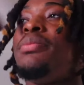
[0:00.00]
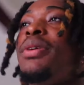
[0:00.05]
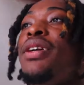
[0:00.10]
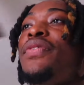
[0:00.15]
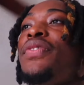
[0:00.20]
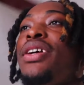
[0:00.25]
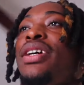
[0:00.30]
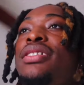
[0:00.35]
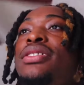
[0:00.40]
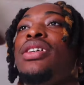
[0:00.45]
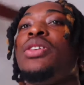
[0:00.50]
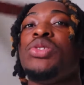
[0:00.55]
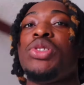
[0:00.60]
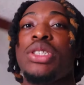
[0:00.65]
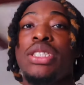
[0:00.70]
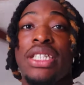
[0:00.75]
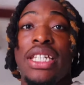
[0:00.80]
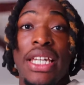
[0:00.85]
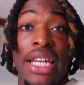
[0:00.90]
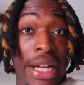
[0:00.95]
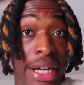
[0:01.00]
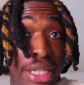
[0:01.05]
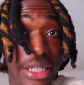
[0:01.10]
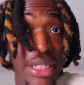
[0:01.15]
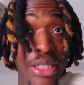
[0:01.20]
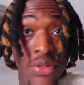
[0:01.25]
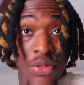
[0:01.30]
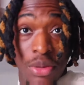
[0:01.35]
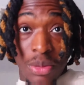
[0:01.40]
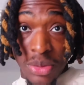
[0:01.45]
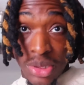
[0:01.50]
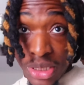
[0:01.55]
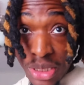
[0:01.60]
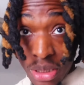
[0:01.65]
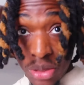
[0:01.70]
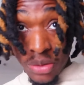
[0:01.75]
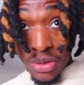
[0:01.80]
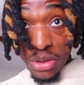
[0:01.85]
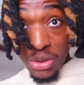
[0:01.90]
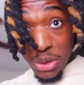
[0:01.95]
Motherfuckers don't just get haircuts for
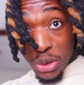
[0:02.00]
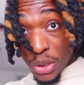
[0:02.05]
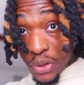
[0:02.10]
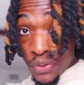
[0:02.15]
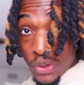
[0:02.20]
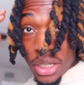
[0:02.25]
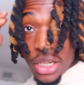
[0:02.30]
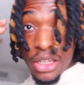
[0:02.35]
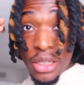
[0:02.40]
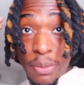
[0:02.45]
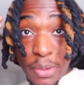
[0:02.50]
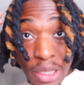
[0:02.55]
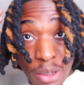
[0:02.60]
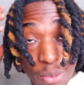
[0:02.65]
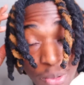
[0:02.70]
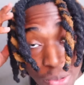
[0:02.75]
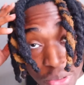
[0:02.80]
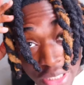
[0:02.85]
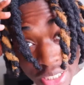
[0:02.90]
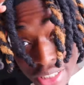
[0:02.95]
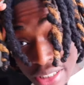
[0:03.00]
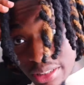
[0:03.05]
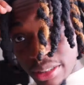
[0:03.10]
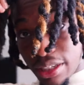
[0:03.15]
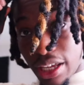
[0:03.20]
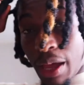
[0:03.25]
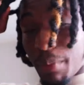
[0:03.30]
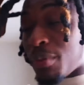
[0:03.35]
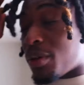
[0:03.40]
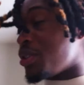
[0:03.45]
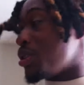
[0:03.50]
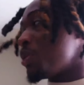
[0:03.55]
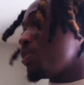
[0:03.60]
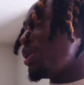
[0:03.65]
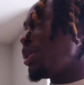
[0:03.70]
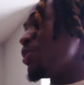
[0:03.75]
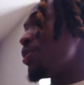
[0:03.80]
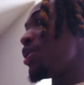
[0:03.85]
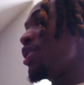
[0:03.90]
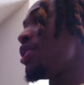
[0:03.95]
themselves. You do it for other people, duh. I'm gonna just
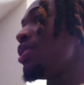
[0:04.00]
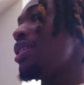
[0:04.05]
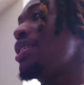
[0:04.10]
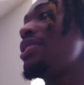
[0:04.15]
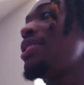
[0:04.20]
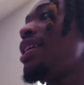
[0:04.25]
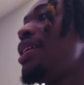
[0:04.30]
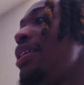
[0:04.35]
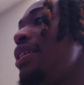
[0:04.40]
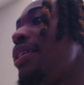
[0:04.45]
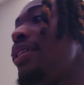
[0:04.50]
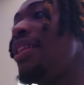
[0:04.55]
be real and say,